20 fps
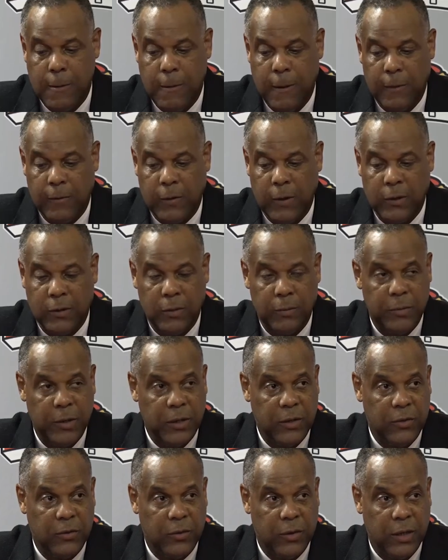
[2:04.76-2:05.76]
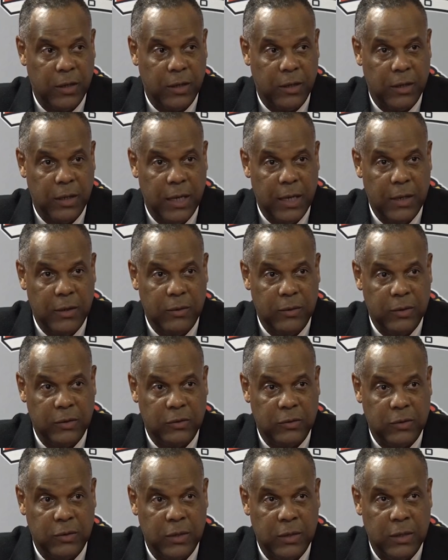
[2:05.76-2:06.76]
I think the biggest thing now
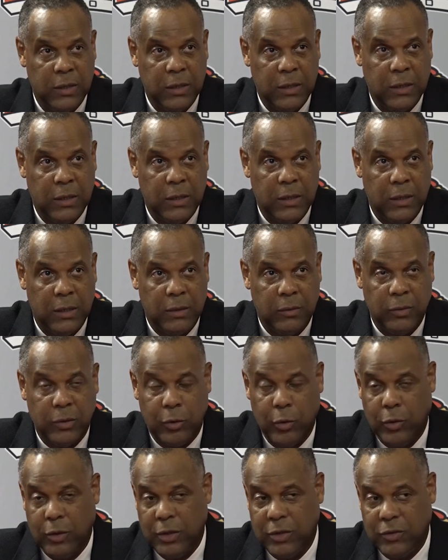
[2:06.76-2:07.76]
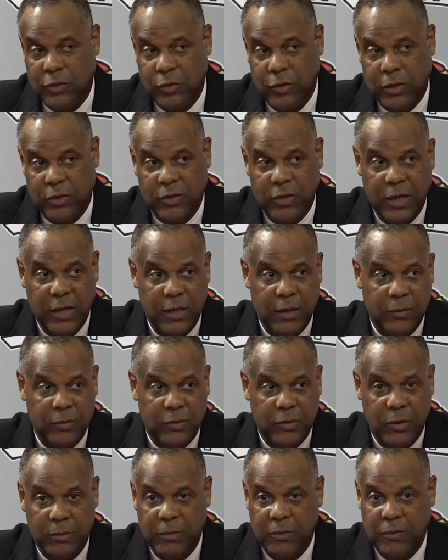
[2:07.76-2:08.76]
is we're going into
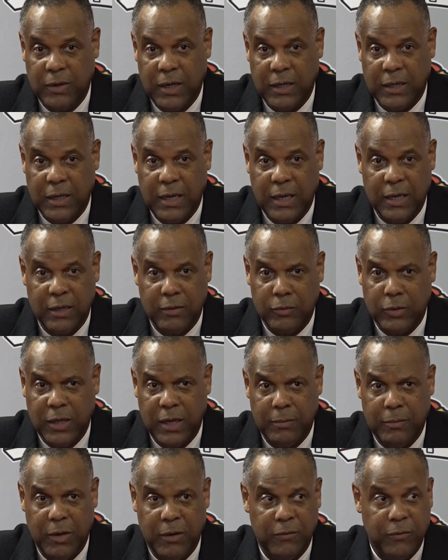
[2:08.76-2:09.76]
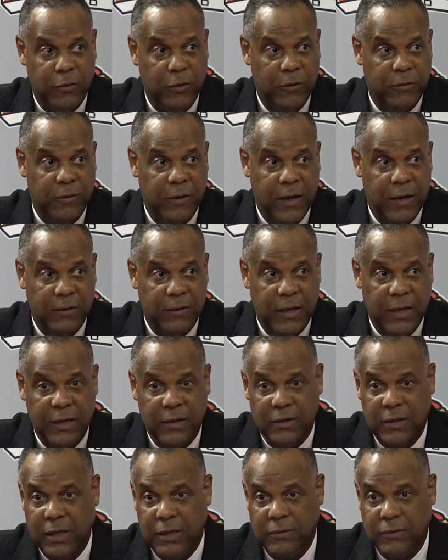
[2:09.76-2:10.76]
exams. Some of our guys, we got about four or five
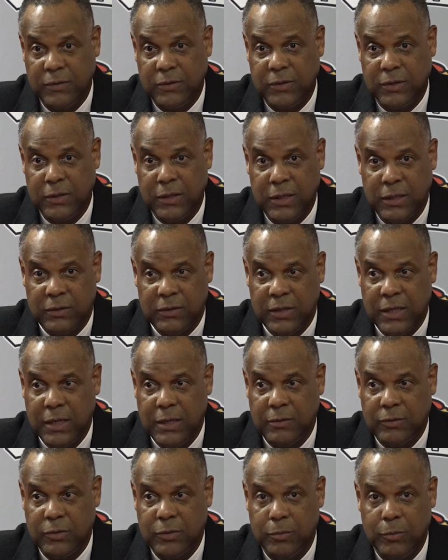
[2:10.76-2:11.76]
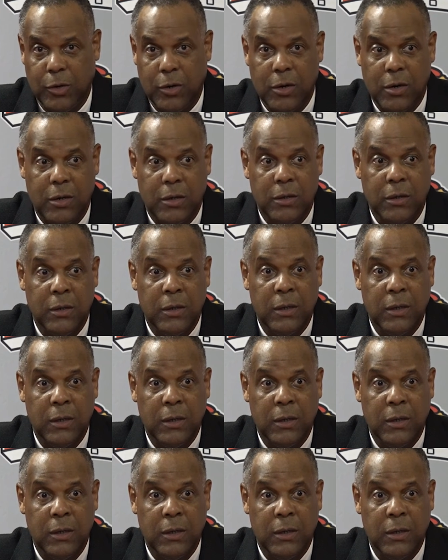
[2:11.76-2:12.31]
guys have exams tomorrow.